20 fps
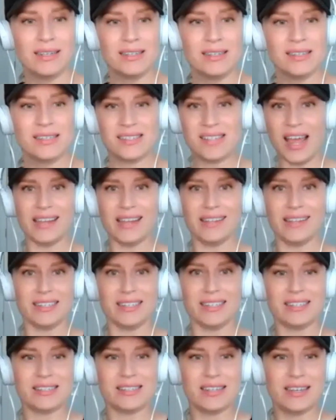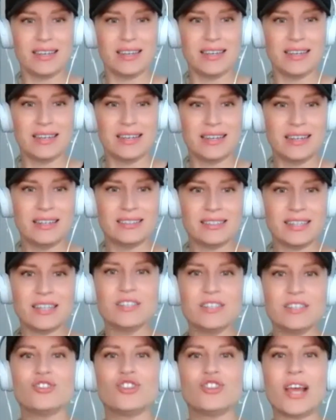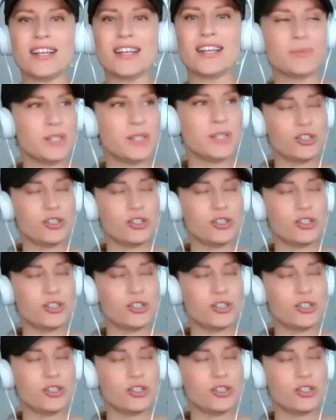Silas tells Jasmine